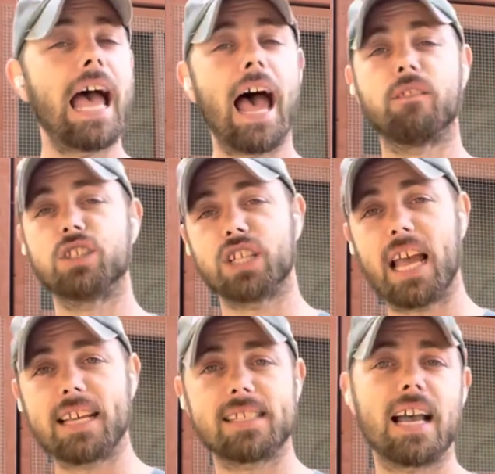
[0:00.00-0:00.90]
Average
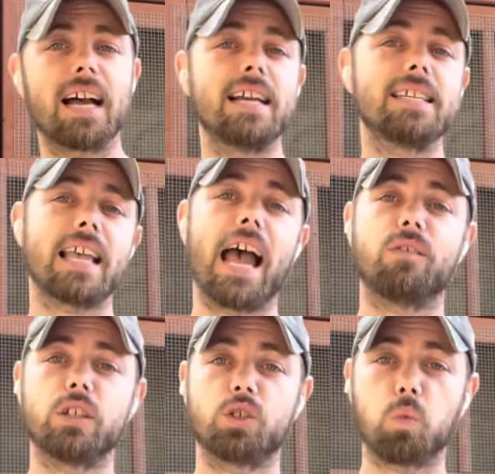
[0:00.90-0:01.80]
egg size,
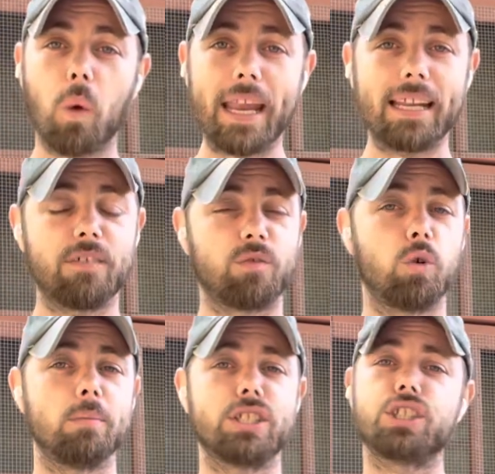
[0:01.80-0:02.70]
average weight at
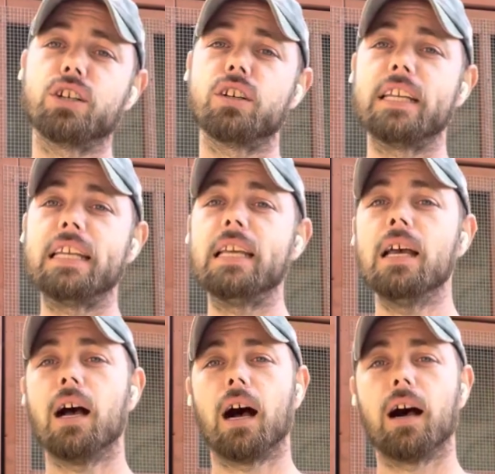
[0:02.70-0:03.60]
full maturity,
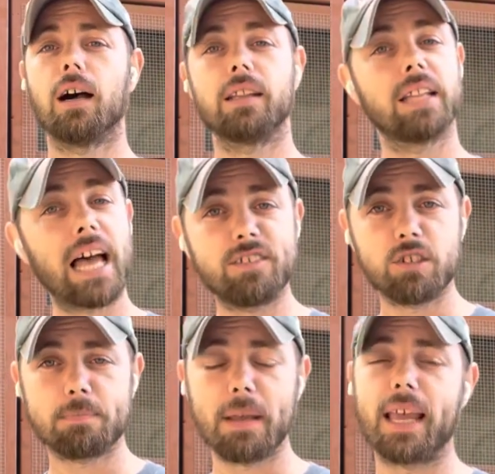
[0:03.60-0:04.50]

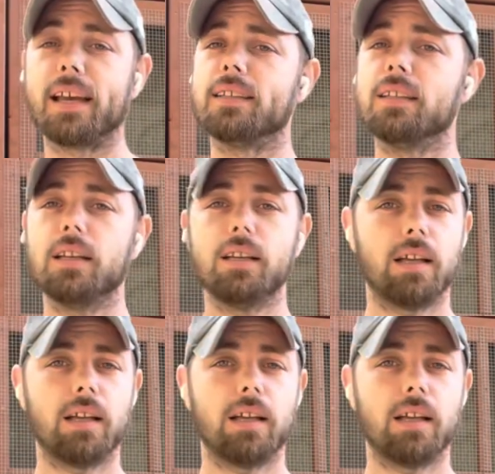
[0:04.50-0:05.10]
lifespan,